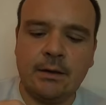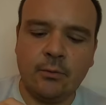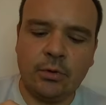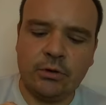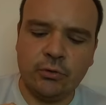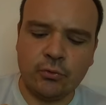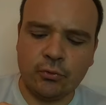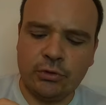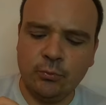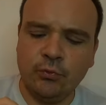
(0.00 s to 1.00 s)
when you
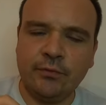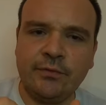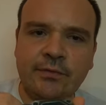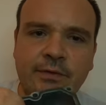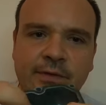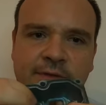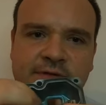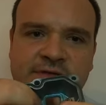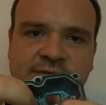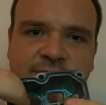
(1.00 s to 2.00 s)
remove
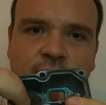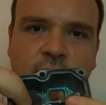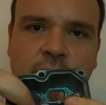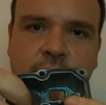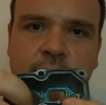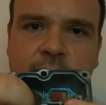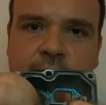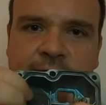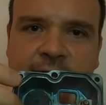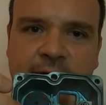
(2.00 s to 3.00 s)
this four
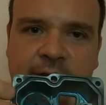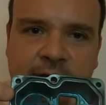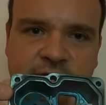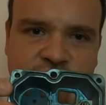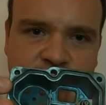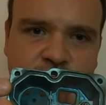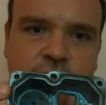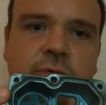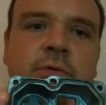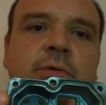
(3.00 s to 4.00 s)
flathead
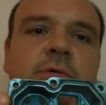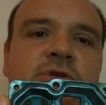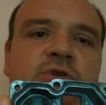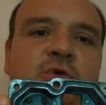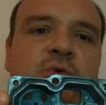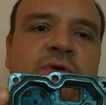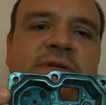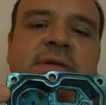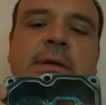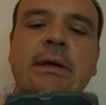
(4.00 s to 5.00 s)
screw
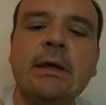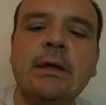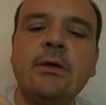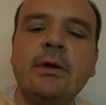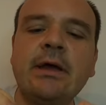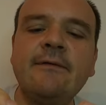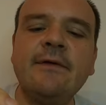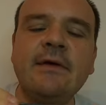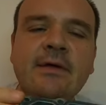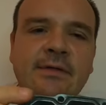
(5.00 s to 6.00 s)
screws you
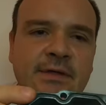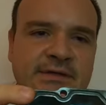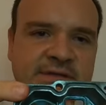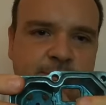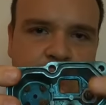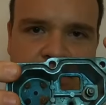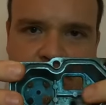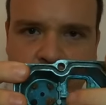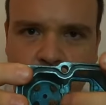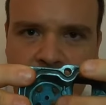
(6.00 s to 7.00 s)
have this
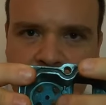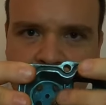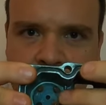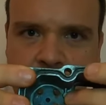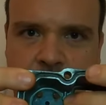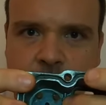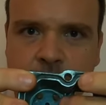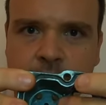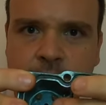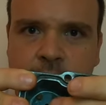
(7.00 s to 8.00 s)
bigger one
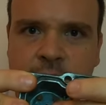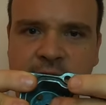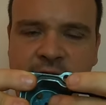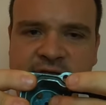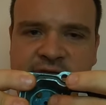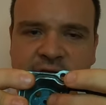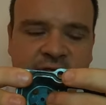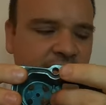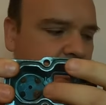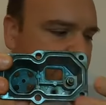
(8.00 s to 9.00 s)
this
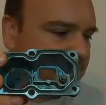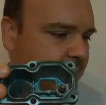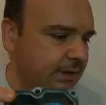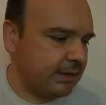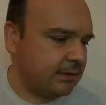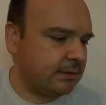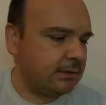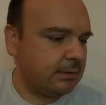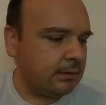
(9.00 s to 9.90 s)
thicker plate